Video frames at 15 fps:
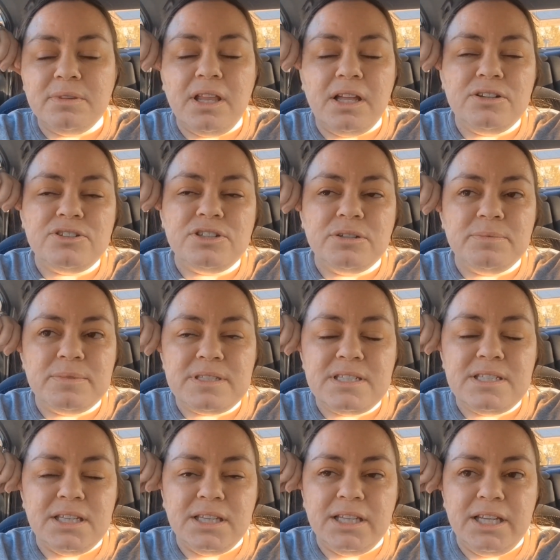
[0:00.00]
We had some
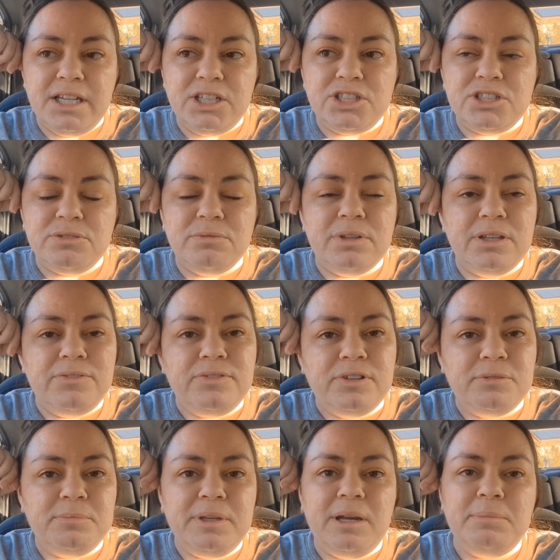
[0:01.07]
lunch and it was
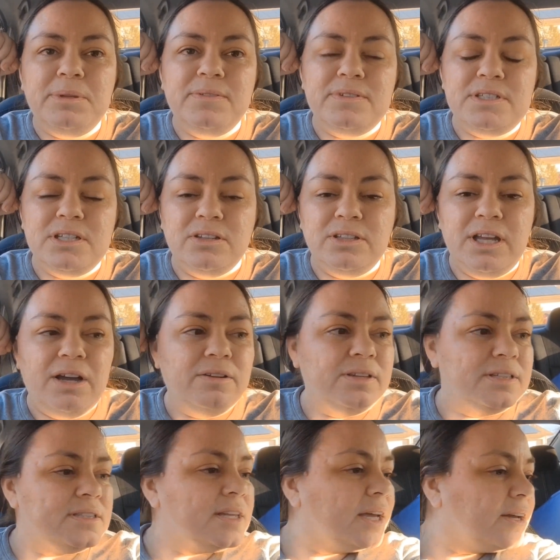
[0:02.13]
delish. It really filled me up
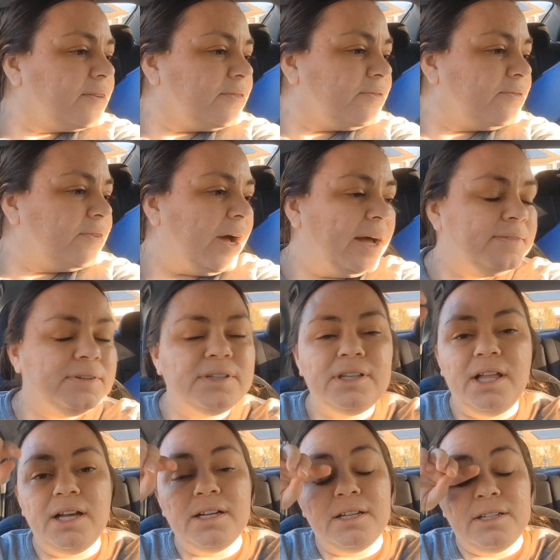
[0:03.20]
even till now. It's like
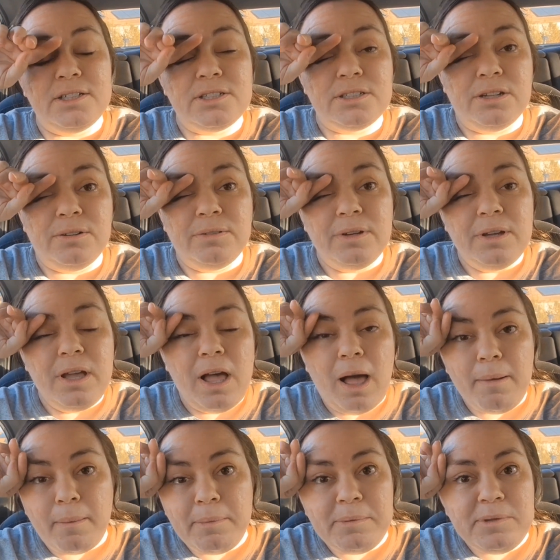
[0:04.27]
5 o'clock-ish.
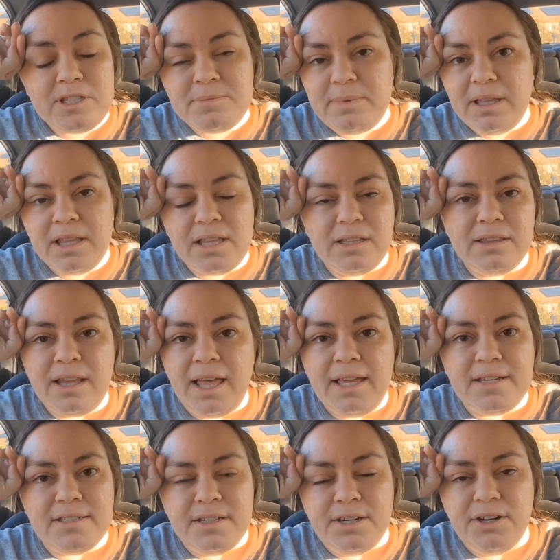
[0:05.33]
So I'll probably just
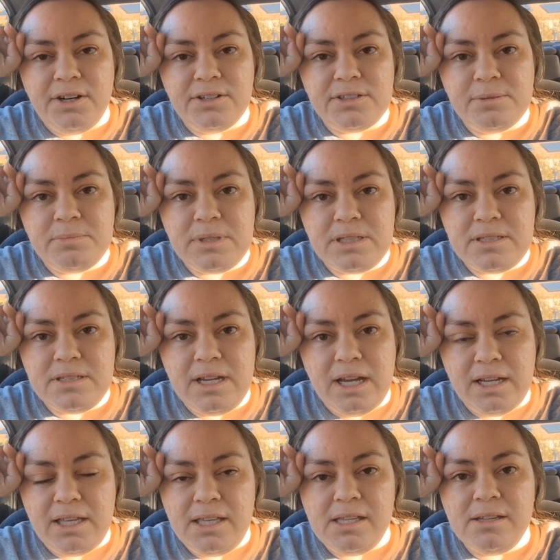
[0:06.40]
make like a light dinner,
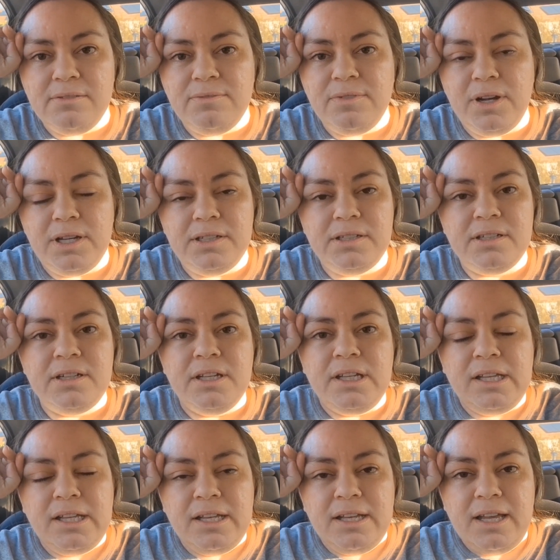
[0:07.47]
something snacky and
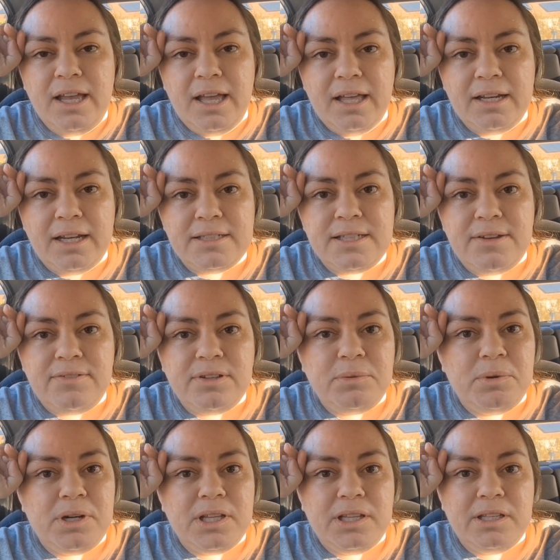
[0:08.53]
fun.
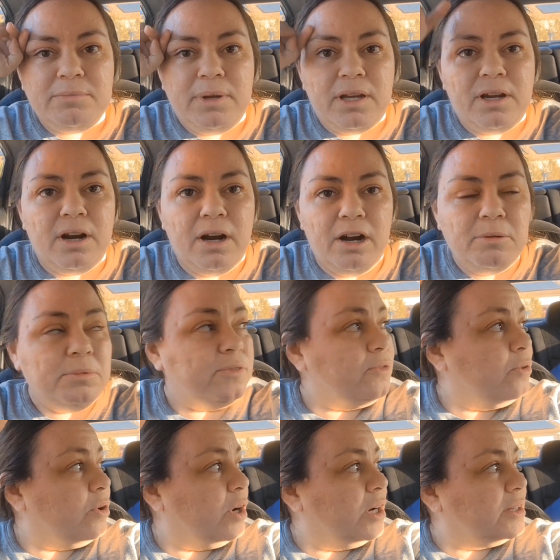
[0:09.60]
And I definitely want to clean my
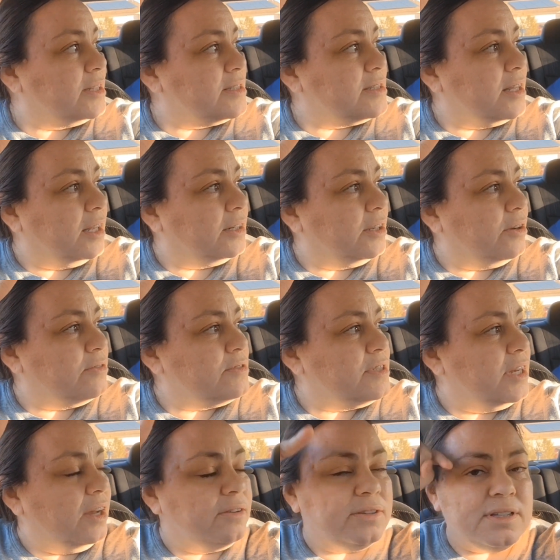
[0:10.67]
car out before the
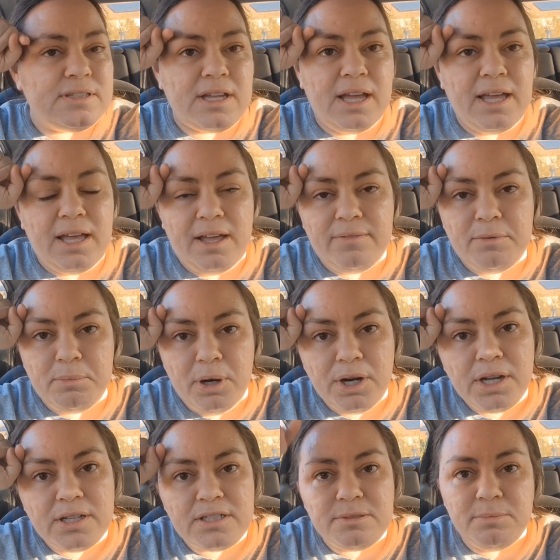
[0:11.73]
sun goes down because
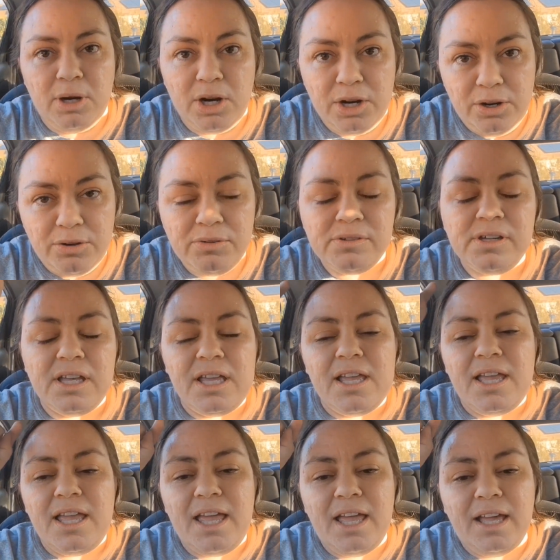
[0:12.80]
I have a market
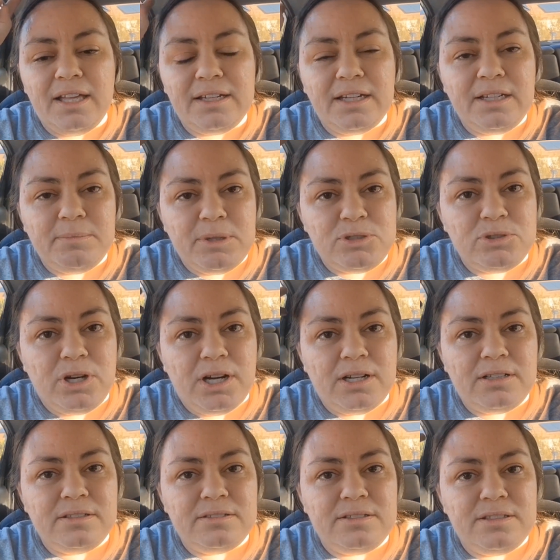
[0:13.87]
tomorrow and I
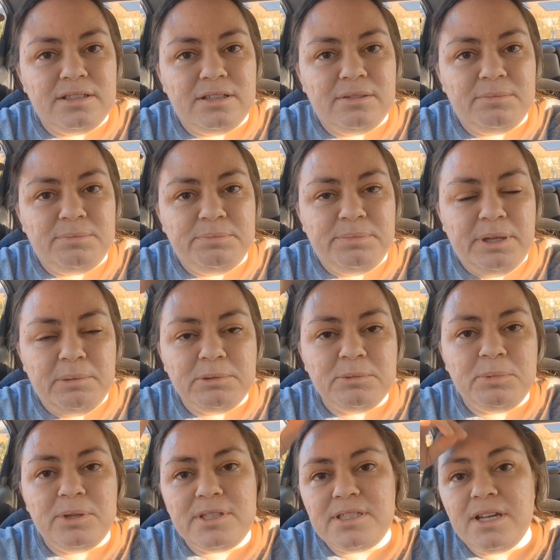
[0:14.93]
need trunk
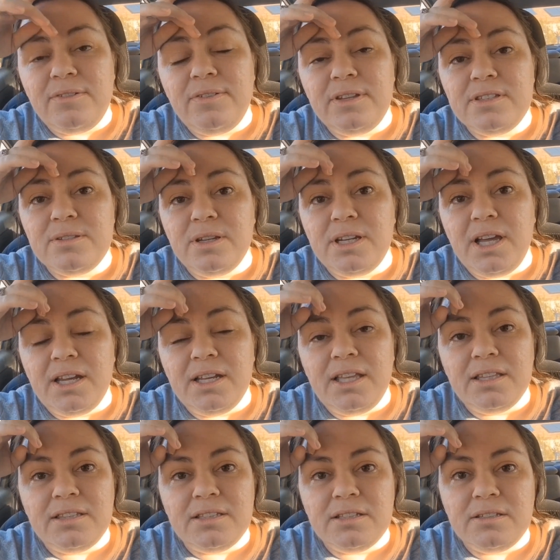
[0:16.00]
to be able to put stuff
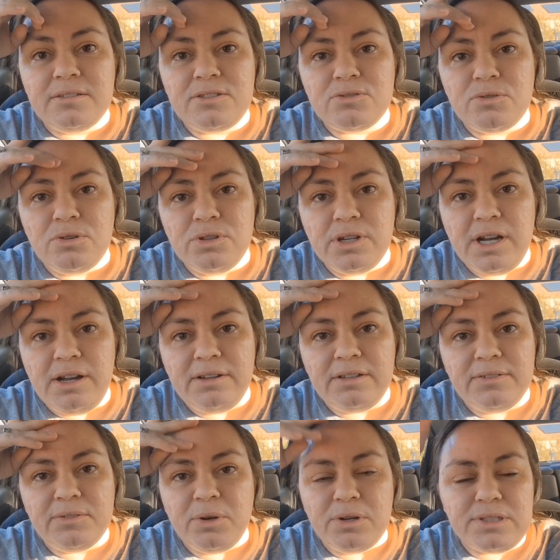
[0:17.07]
in. So I got to get the
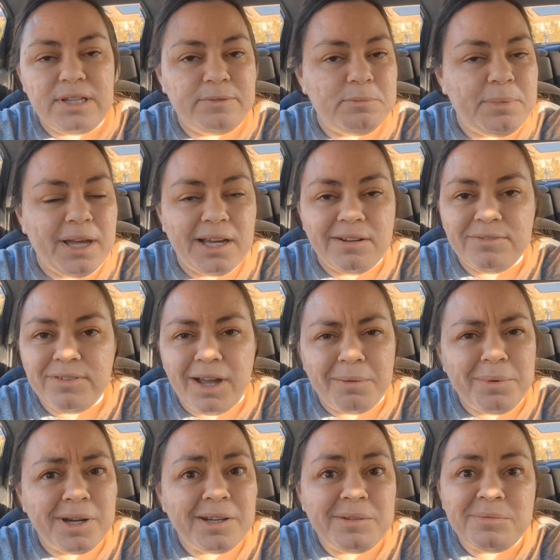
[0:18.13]
stroller out, and of course I have a
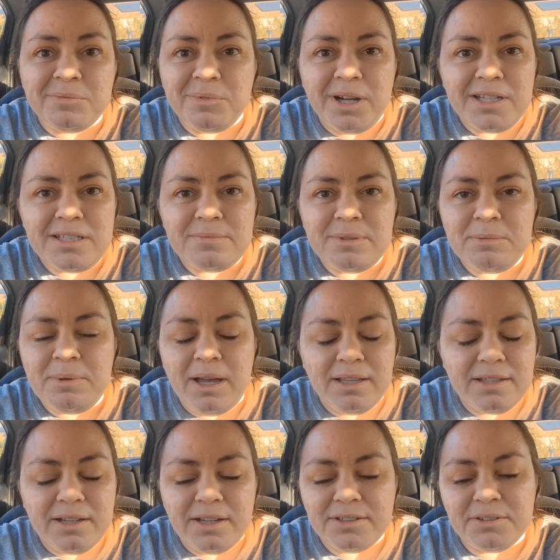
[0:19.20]
bag of fabric
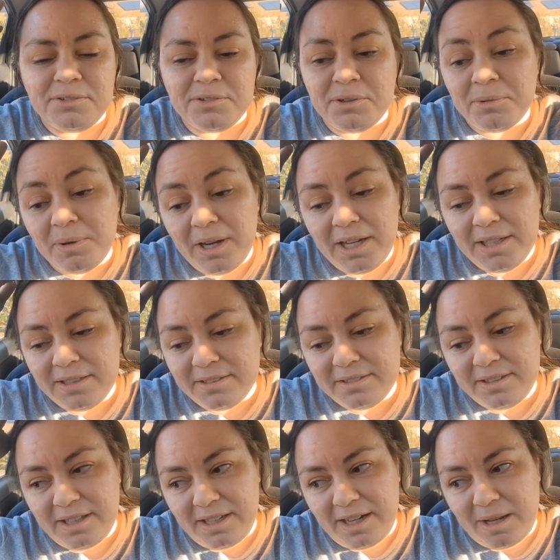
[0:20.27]
randomly back there. I don't
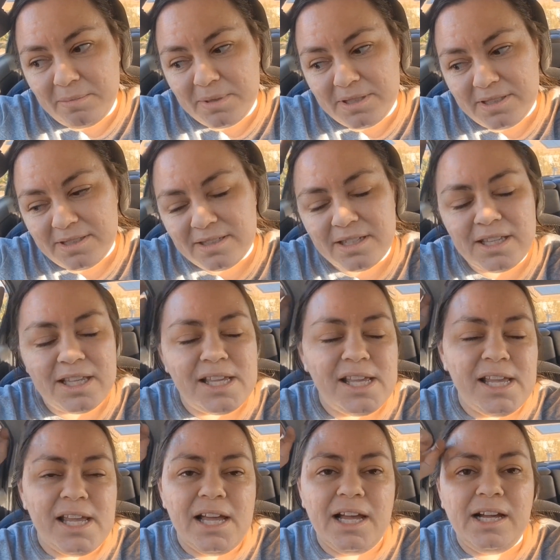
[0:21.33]
know why that
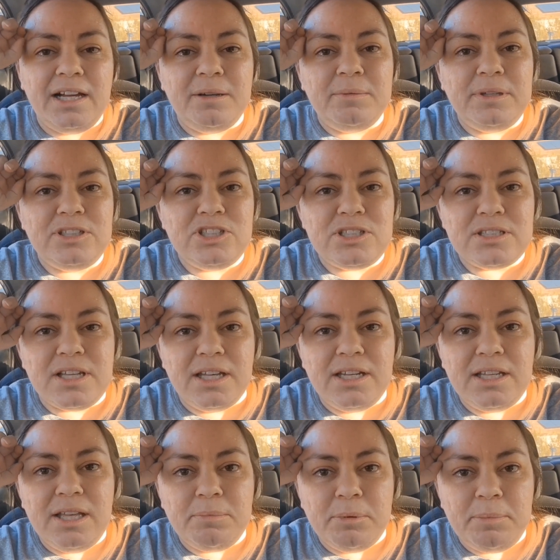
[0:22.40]
happens.
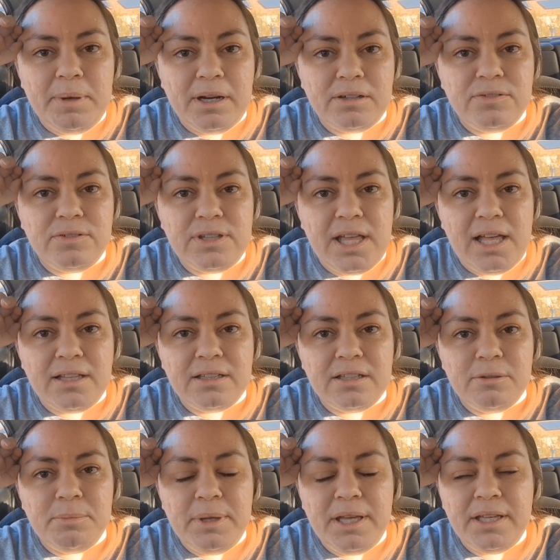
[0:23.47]
And just kind of get
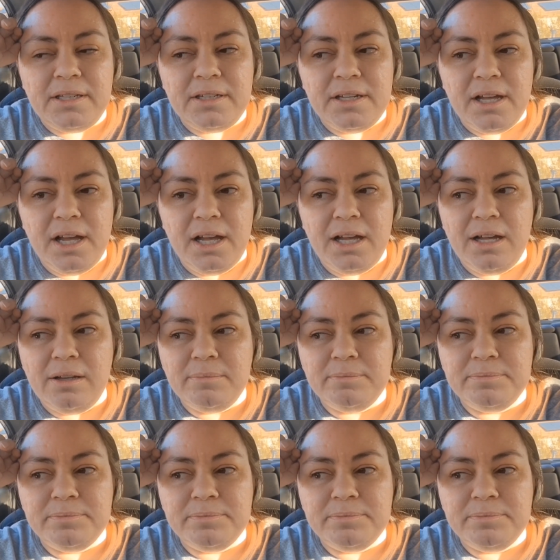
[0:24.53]
prepared for that a little bit,